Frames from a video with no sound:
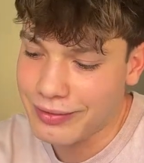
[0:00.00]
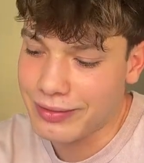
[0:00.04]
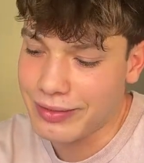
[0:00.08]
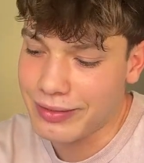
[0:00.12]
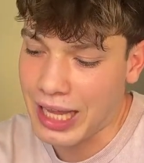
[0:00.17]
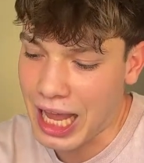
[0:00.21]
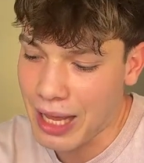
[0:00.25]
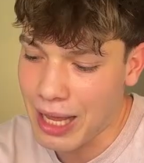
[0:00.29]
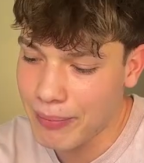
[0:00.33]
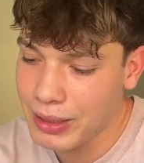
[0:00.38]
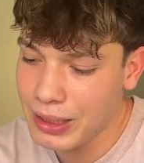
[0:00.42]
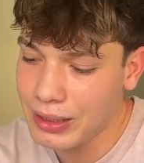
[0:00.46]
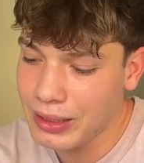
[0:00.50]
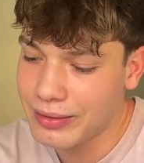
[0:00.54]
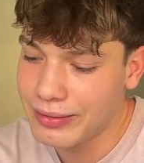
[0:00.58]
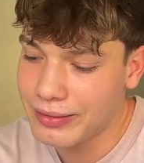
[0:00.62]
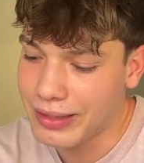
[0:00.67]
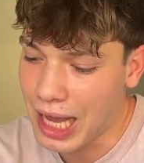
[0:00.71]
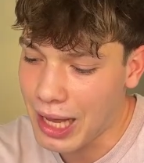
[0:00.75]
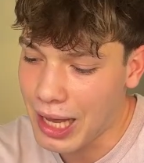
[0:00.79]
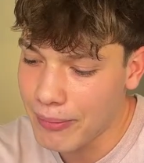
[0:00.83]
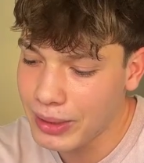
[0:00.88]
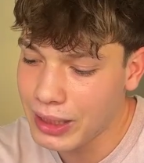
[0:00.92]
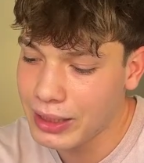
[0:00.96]
Tammy
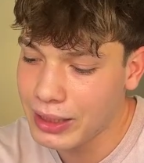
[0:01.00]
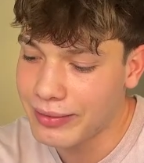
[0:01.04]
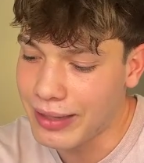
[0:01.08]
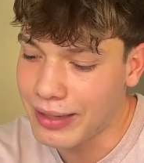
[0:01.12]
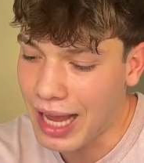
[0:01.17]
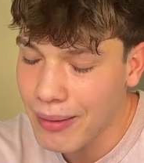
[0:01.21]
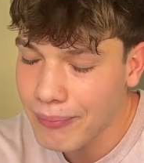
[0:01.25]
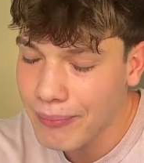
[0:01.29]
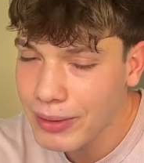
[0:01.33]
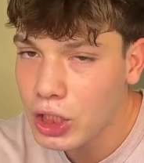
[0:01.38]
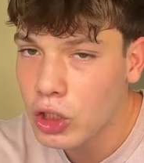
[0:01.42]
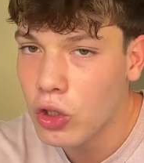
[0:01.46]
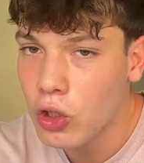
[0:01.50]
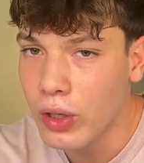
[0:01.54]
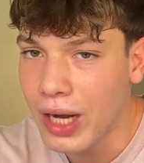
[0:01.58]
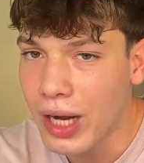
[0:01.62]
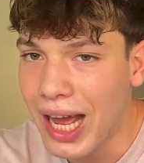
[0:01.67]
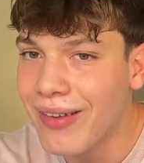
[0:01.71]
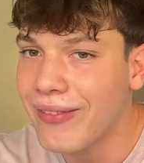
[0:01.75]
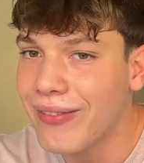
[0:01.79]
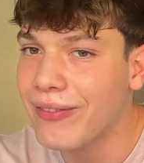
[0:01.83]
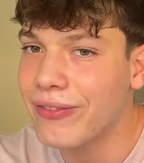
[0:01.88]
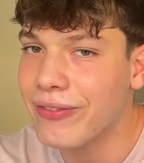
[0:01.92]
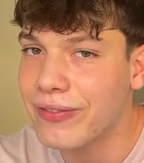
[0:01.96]
could
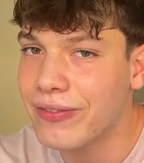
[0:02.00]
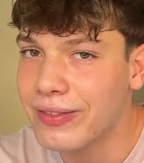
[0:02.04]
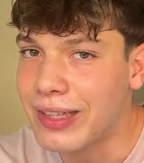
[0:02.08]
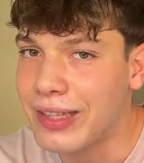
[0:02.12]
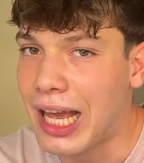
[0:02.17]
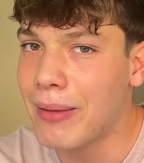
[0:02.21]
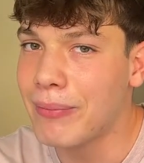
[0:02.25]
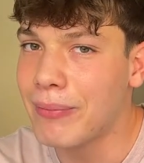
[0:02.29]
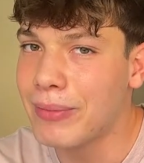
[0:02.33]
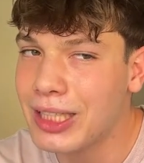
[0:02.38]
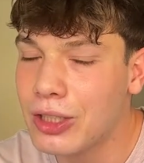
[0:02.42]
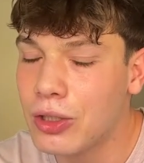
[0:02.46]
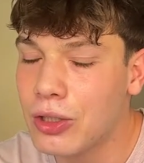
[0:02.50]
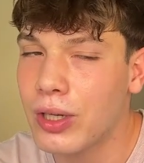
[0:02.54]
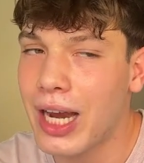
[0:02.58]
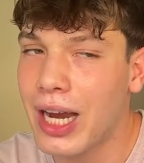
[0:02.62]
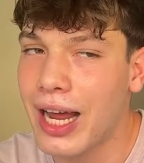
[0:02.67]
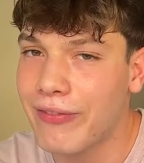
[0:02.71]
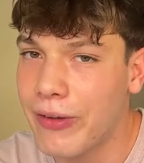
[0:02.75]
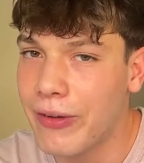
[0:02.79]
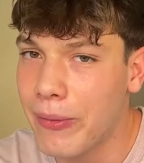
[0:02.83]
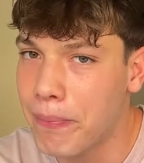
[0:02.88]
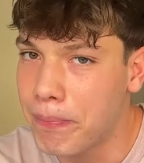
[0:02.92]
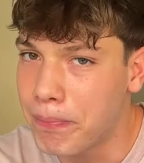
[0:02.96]

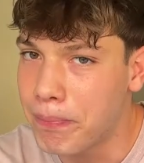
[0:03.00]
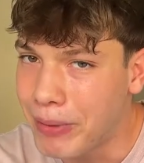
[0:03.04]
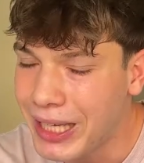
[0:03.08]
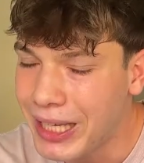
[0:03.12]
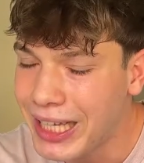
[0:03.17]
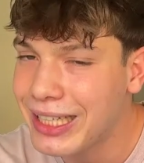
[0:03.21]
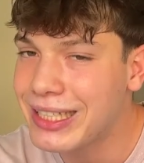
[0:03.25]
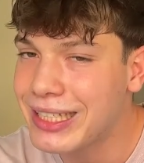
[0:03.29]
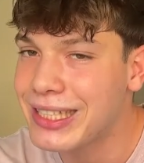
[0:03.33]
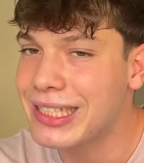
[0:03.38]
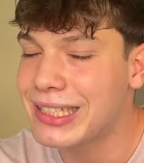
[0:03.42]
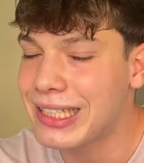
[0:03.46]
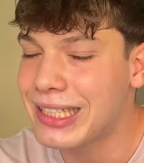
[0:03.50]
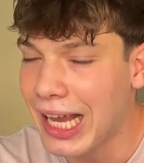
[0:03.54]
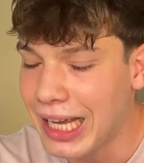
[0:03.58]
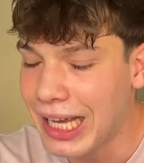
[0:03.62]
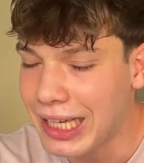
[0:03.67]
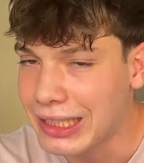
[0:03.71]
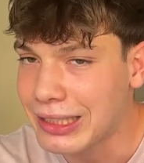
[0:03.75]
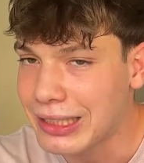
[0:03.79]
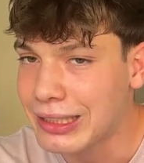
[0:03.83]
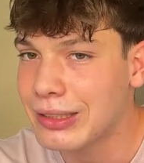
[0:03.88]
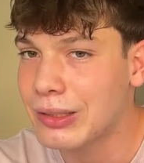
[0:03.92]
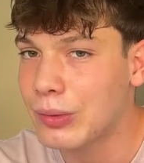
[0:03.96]
have a big
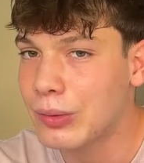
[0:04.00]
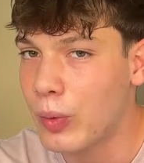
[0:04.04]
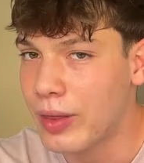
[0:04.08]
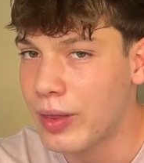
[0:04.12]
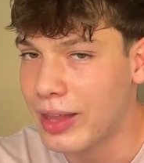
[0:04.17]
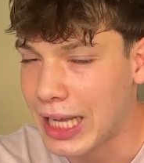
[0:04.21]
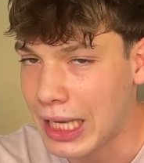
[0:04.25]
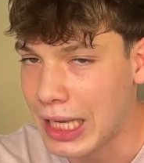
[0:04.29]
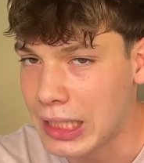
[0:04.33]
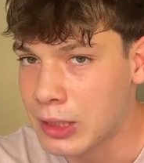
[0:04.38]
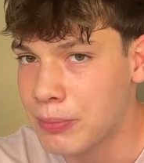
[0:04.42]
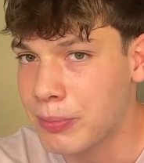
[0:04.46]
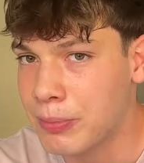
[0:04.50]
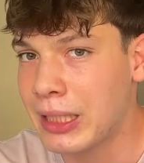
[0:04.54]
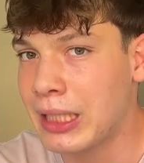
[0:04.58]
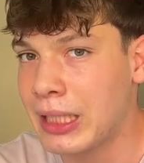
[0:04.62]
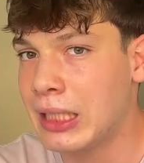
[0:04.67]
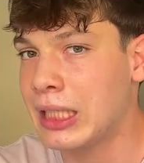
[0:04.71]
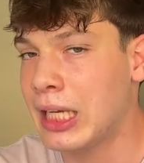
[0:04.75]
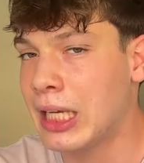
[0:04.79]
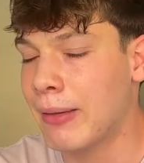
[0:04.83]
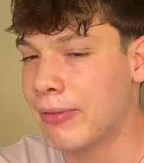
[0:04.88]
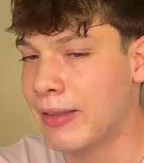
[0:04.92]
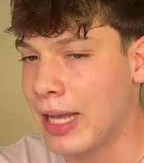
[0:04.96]
say with
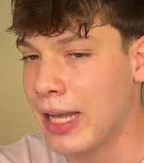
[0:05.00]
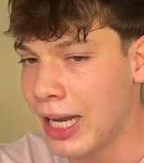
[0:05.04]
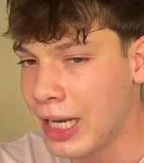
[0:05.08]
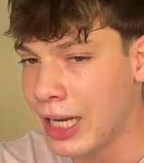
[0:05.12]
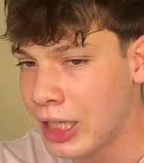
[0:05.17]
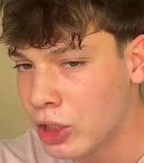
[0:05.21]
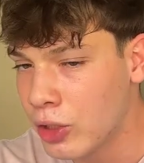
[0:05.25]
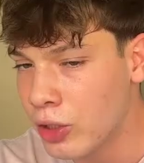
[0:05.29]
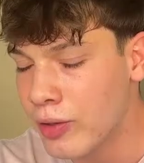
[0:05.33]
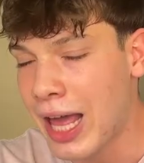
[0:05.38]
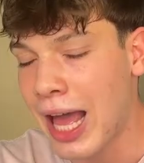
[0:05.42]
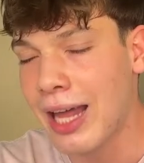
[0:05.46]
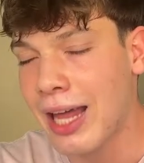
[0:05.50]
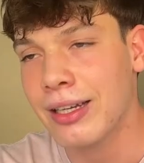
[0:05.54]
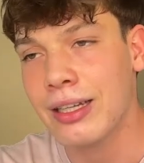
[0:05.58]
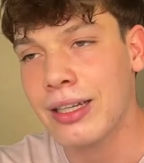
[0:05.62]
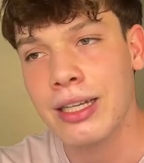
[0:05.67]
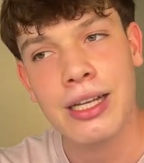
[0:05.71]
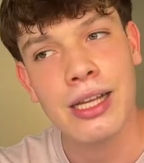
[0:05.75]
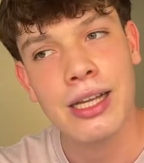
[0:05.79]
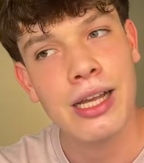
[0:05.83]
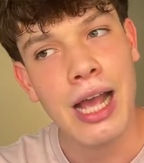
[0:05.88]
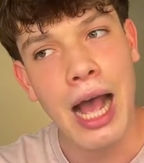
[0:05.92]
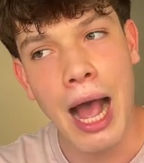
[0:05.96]
Gasperini. I'm telling you that.
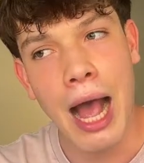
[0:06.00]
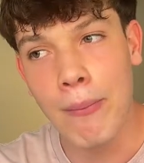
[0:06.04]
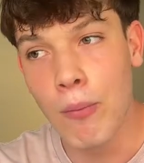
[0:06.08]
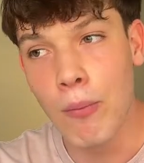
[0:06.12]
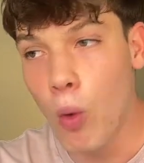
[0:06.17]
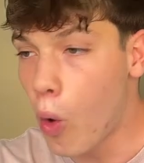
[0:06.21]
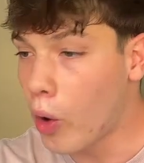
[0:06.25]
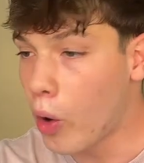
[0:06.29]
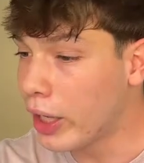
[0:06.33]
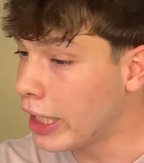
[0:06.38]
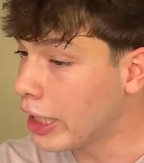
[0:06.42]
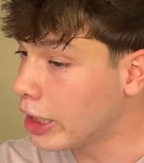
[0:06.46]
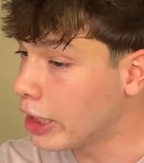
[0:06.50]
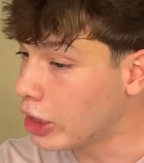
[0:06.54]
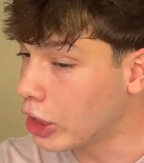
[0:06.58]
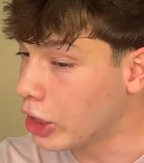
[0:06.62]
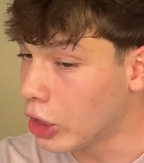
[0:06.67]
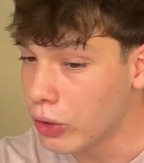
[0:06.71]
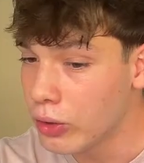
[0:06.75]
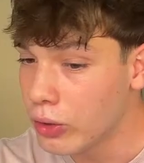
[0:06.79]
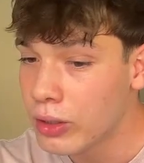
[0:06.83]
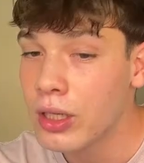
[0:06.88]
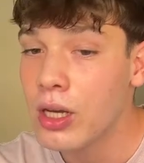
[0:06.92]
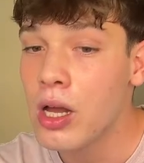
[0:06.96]
I'm warning
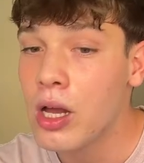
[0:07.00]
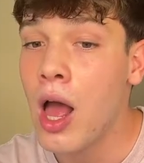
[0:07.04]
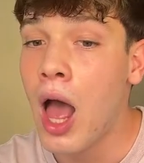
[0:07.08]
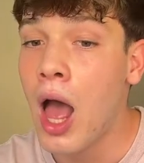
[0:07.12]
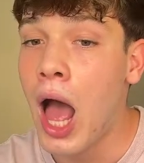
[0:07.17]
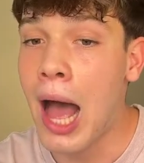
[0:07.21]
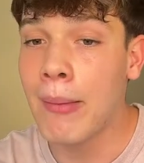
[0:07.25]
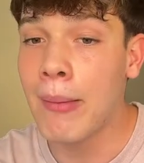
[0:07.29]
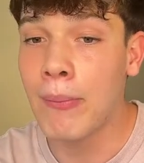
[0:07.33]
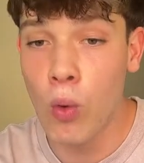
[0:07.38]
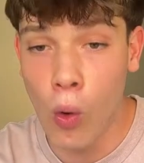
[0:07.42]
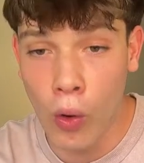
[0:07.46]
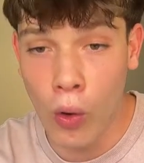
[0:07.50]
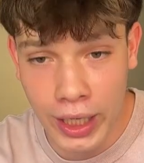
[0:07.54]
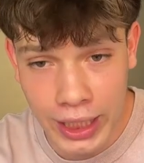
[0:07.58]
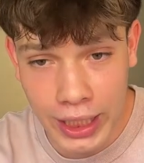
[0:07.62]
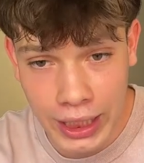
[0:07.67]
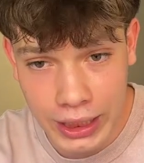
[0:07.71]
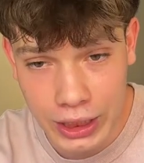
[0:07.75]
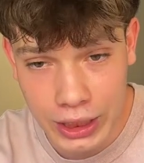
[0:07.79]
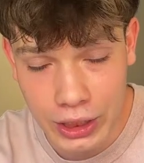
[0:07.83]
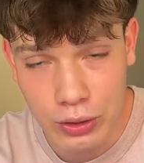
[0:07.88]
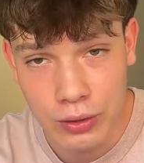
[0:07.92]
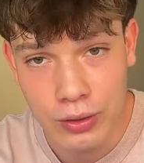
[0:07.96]
you.
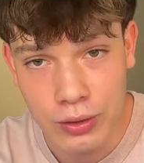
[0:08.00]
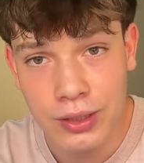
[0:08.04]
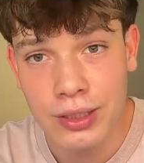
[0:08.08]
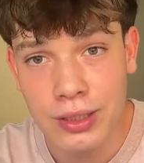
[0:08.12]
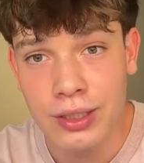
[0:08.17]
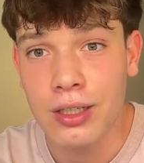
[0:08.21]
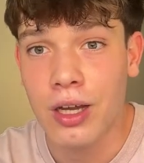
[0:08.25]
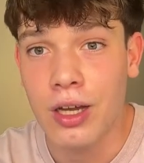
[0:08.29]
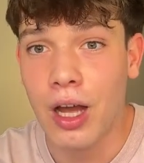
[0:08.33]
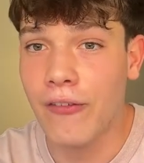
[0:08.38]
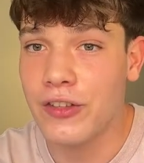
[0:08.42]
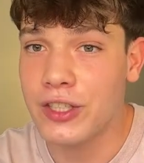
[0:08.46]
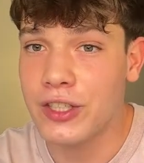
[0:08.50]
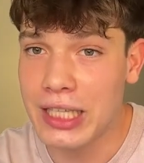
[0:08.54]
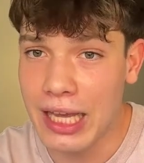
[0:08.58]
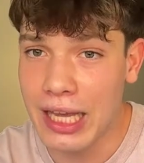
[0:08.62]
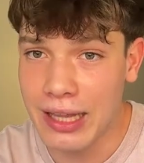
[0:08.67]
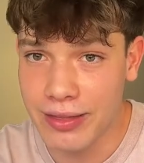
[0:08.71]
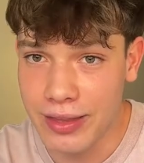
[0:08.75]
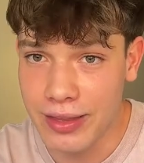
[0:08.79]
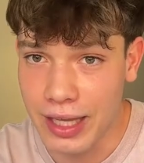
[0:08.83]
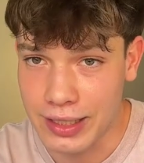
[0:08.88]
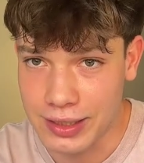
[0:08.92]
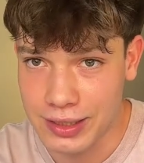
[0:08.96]
I've
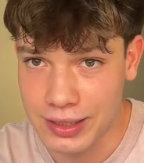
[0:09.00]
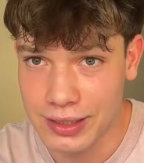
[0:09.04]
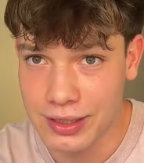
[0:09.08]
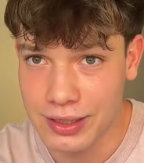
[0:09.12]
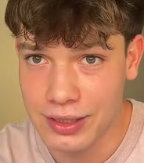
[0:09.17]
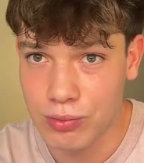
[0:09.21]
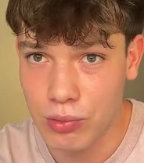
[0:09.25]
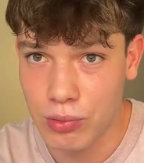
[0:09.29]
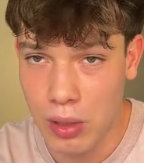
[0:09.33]
said this.